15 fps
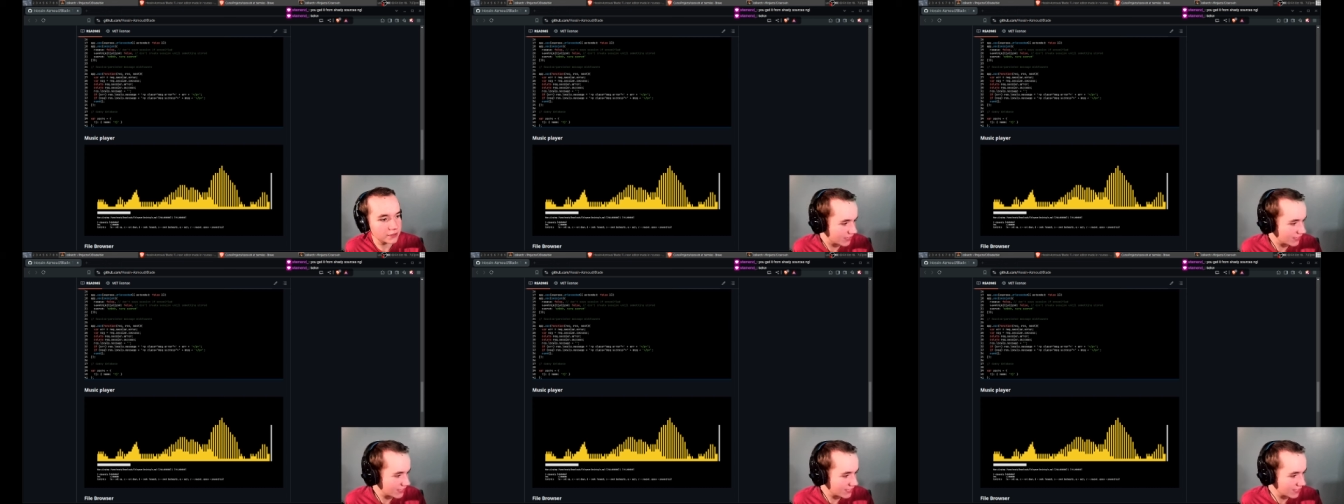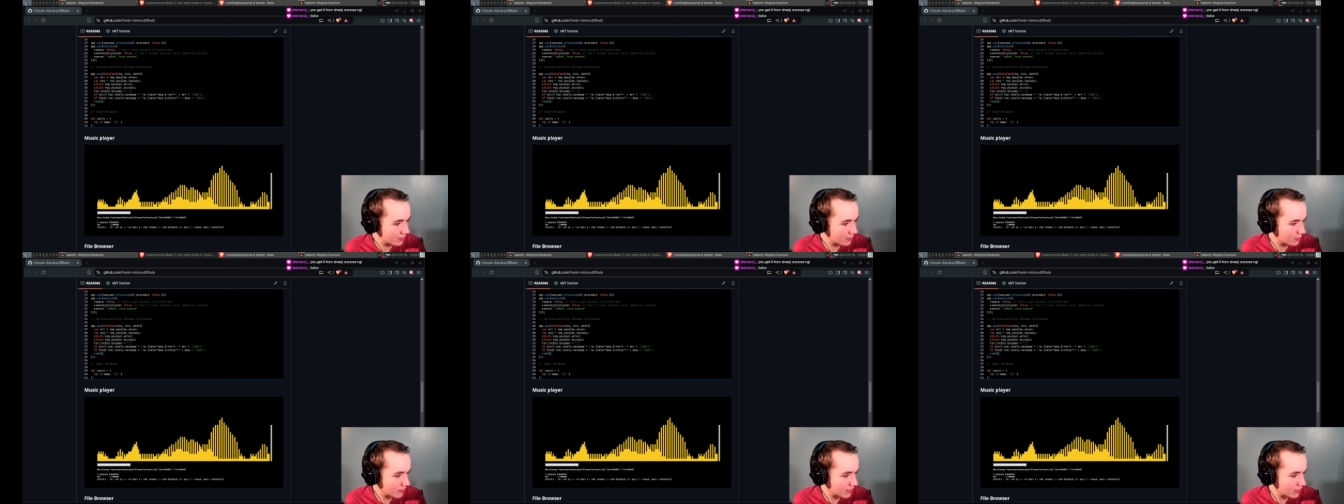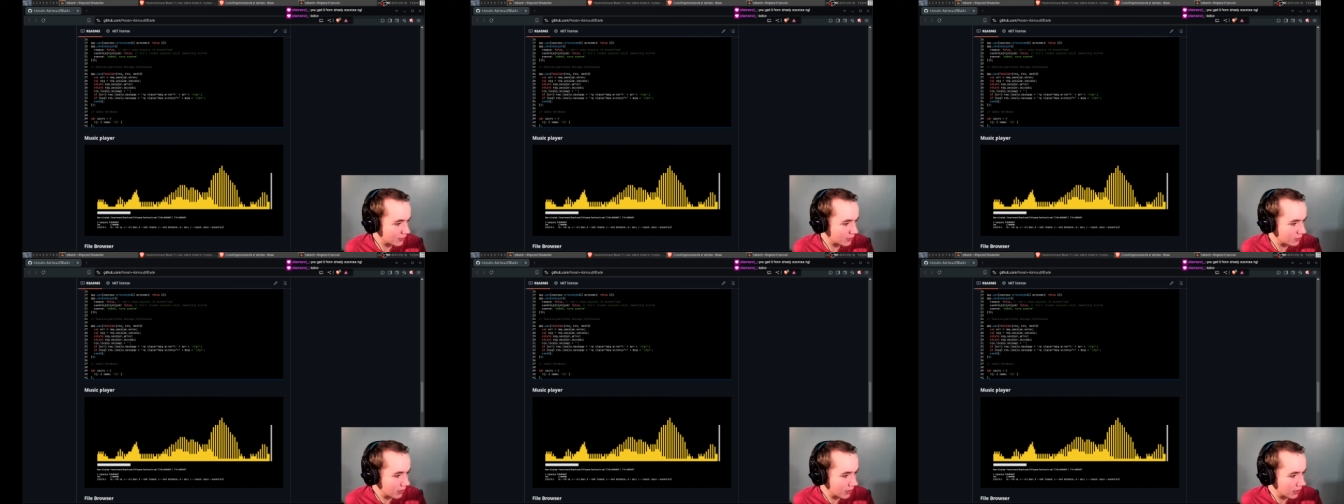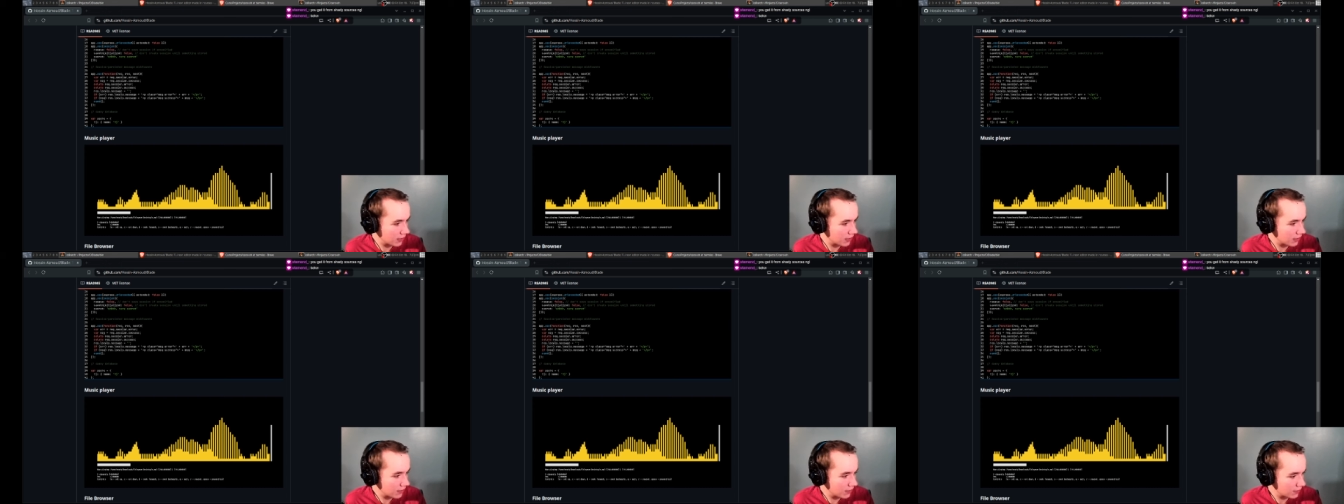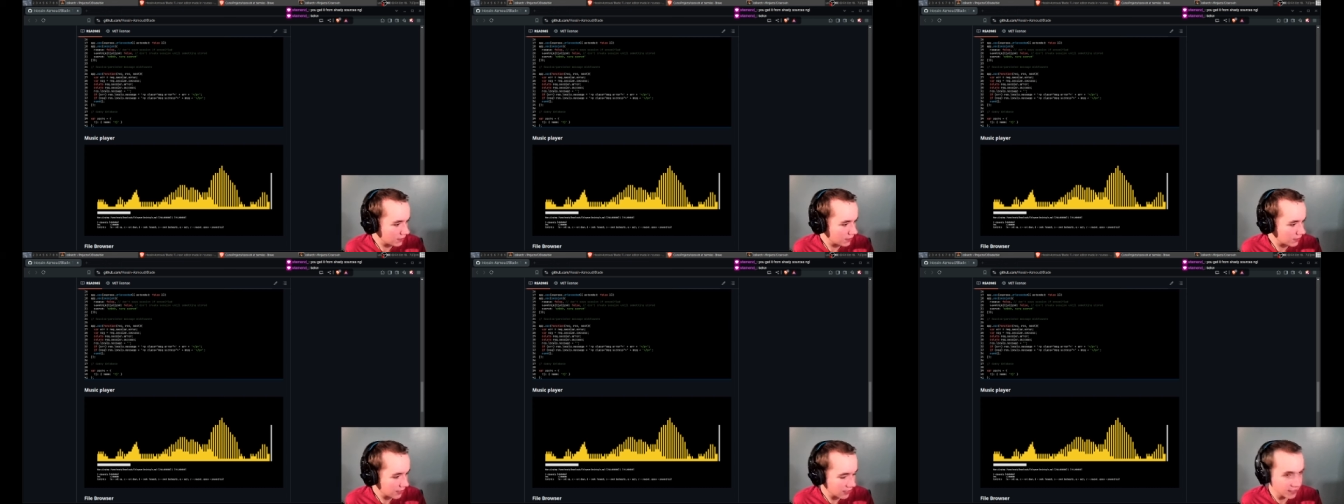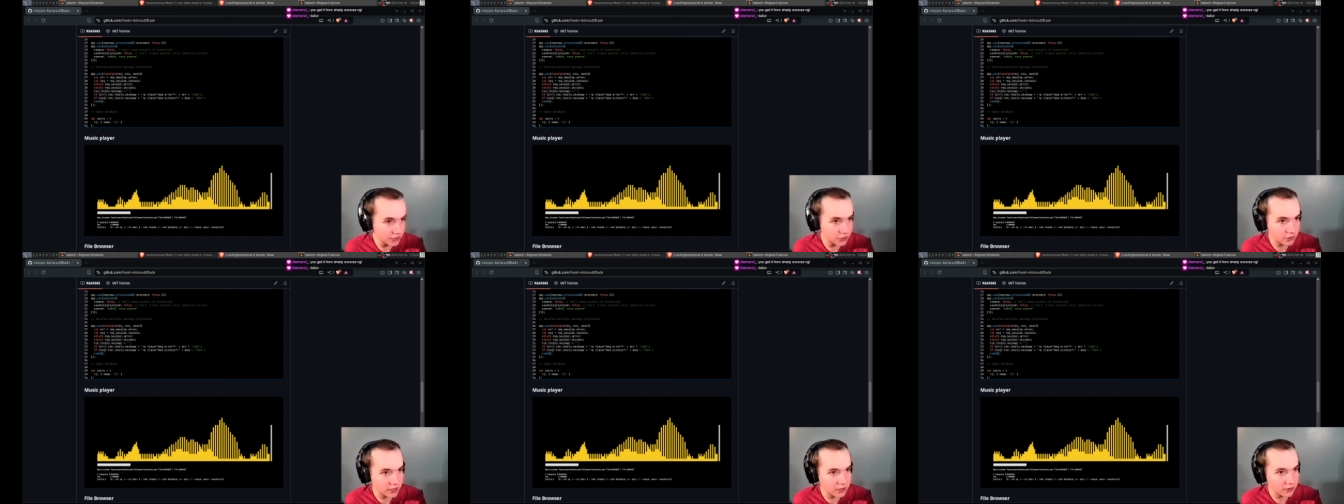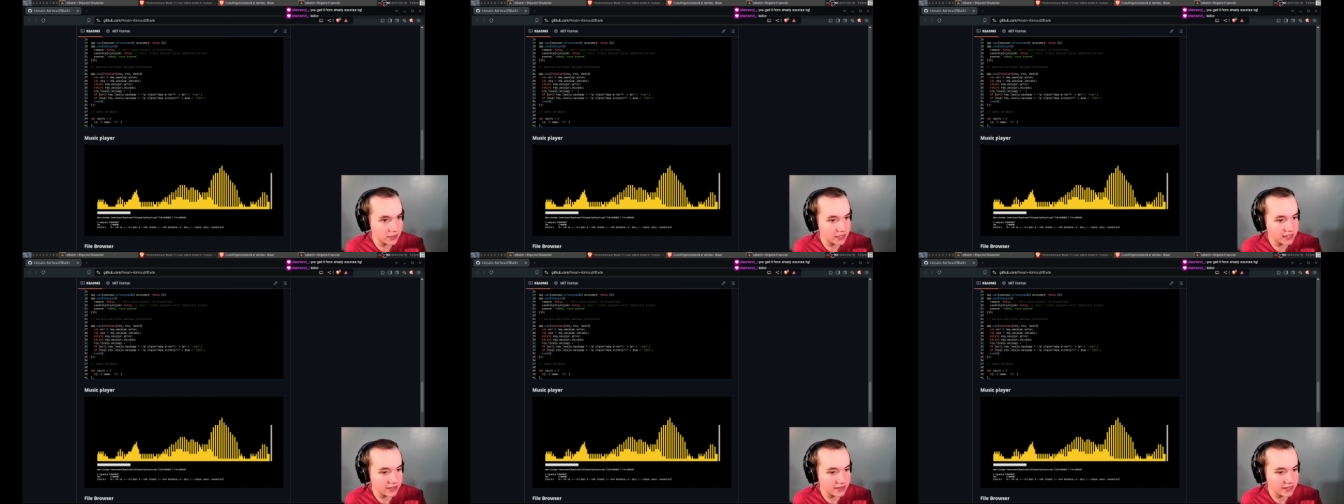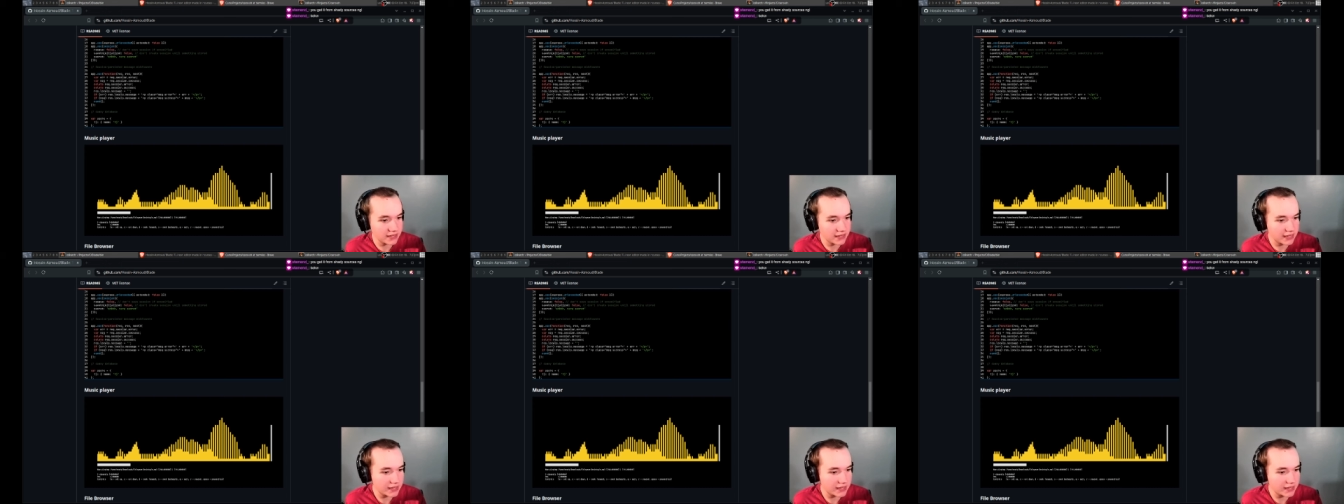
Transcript: because I don't want to get a strike or anything like that.